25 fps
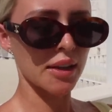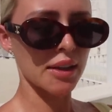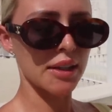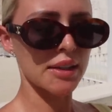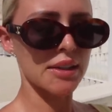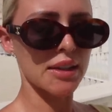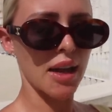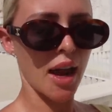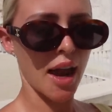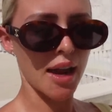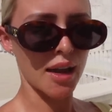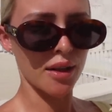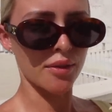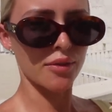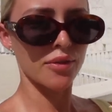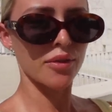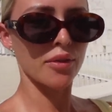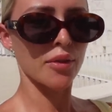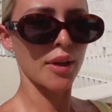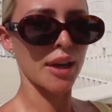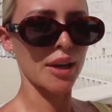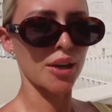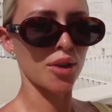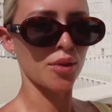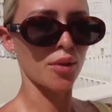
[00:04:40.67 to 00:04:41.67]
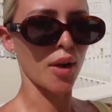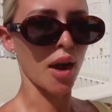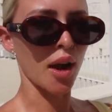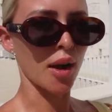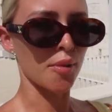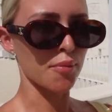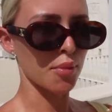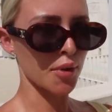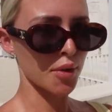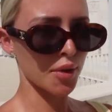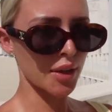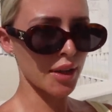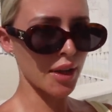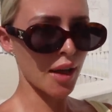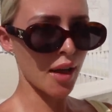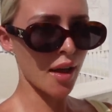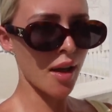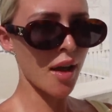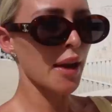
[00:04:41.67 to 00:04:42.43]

list item for when you are in Puglia.